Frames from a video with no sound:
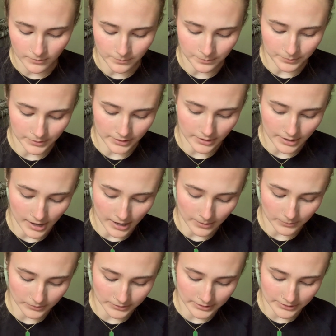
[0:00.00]
But
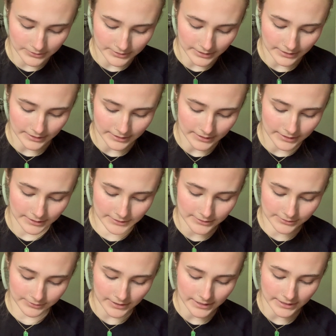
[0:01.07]
I'm only using
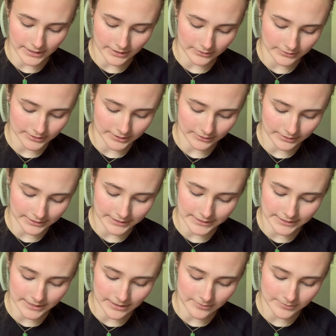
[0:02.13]
this right now till this
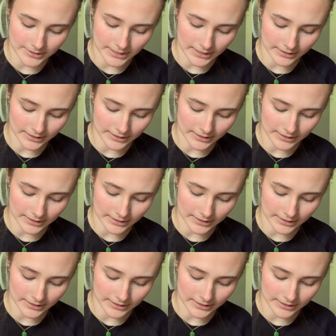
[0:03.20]
is empty,